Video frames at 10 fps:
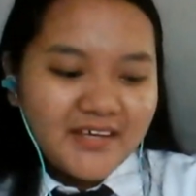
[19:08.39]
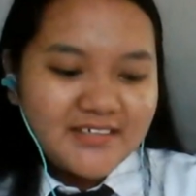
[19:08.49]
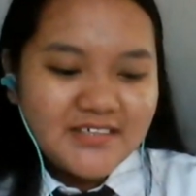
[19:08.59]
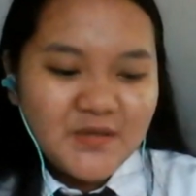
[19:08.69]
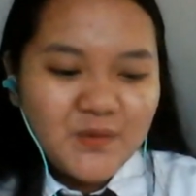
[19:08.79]

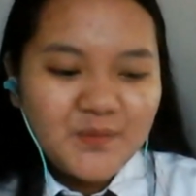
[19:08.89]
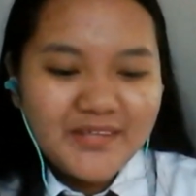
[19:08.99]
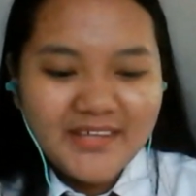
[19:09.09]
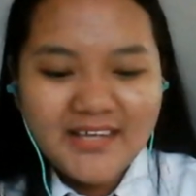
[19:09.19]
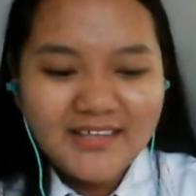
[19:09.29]
So
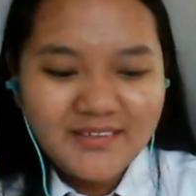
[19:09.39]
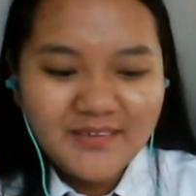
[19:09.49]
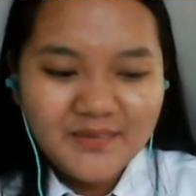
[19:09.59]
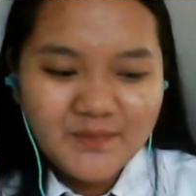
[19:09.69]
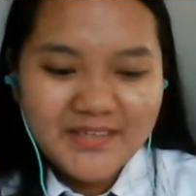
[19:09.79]
with that,
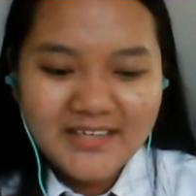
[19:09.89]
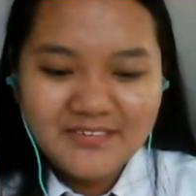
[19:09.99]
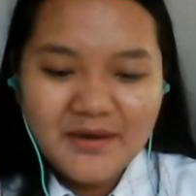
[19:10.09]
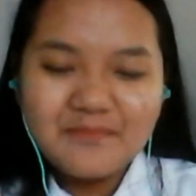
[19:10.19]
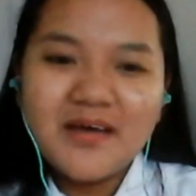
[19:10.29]
we can
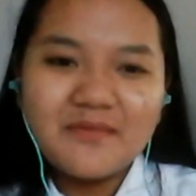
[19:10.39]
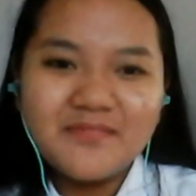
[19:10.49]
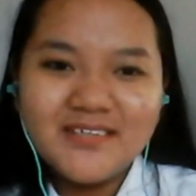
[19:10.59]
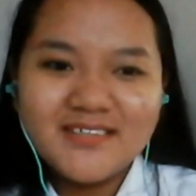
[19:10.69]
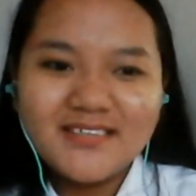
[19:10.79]
wrap
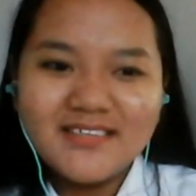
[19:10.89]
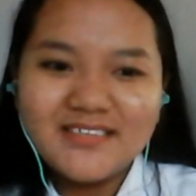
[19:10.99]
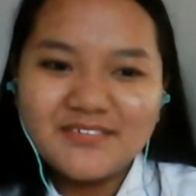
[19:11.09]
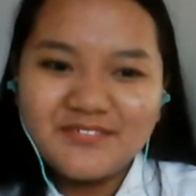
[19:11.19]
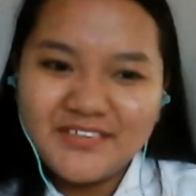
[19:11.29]
up this
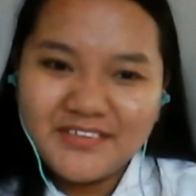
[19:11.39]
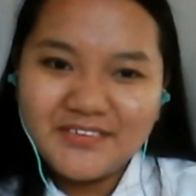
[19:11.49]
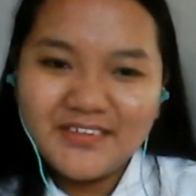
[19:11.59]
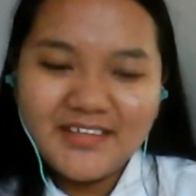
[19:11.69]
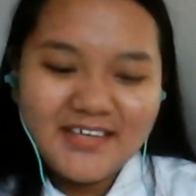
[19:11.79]
interview.